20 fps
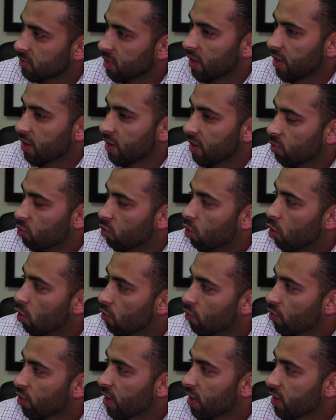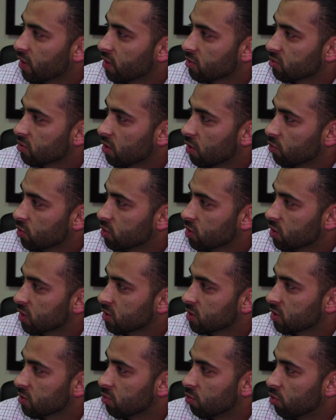whether they are tangible or
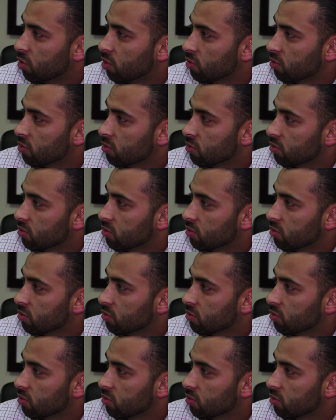intangible. For